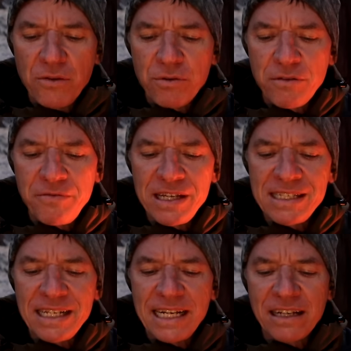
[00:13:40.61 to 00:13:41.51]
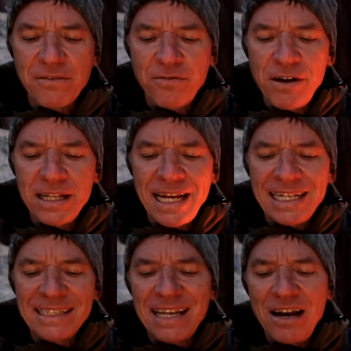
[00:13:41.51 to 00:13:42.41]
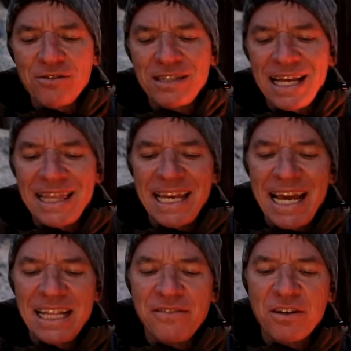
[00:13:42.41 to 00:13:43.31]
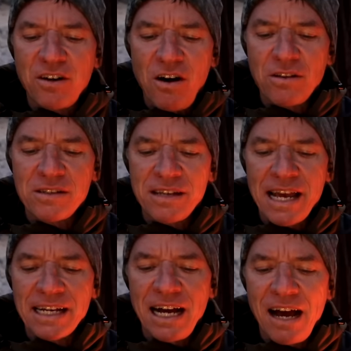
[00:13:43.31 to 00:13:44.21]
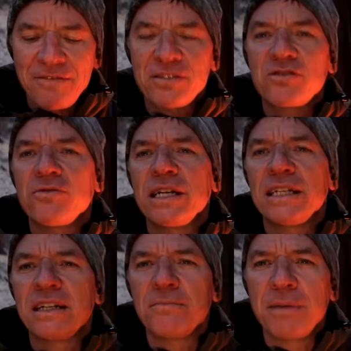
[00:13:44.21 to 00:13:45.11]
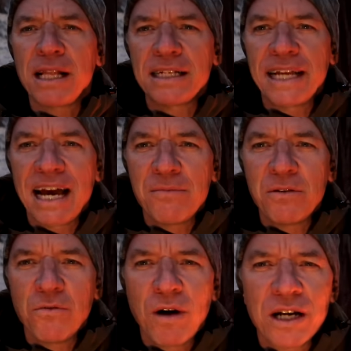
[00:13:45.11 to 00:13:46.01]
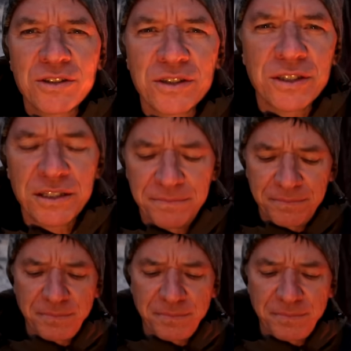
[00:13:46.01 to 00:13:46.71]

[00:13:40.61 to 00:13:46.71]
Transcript: we were visiting a friend at his house at the end of a cul-de-sac off a street in Bellingham, Washington.